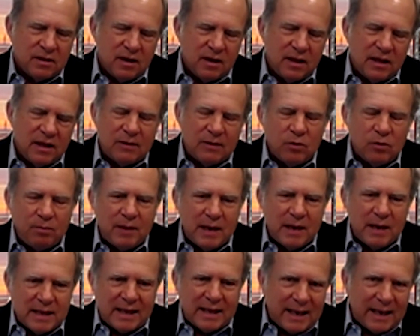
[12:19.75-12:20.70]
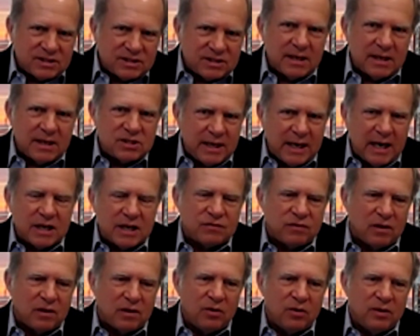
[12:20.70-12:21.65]
And then we'll pay that excess cash
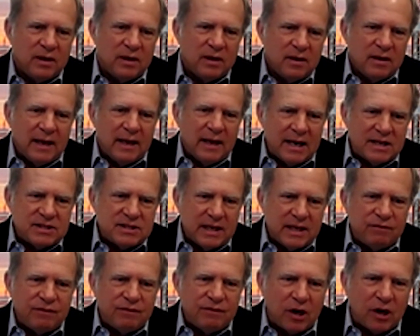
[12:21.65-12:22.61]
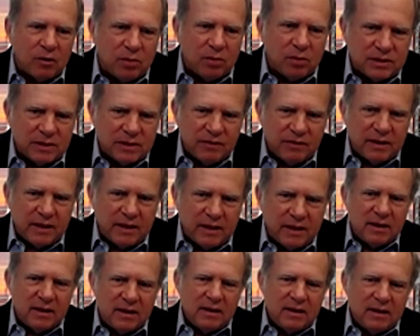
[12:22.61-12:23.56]
flow as a variable
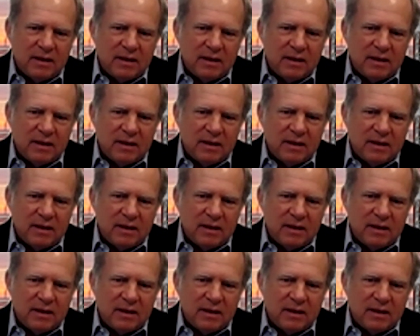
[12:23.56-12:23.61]
dividend.